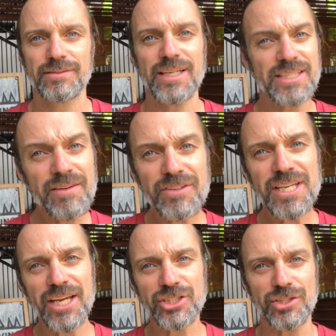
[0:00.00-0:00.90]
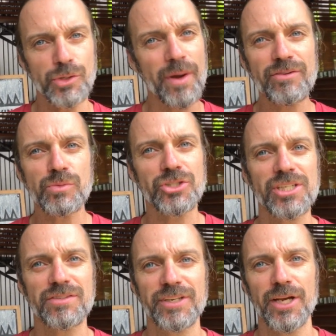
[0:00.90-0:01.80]
as an invitation to whoever's
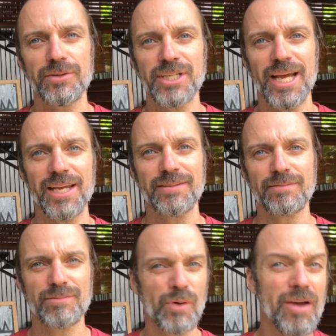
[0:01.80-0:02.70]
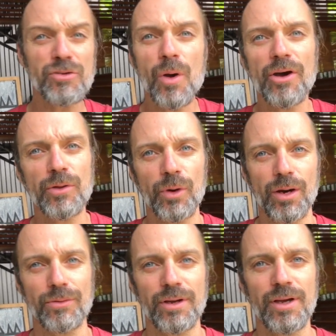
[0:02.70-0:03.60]
watching this video today, wherever you are in the world,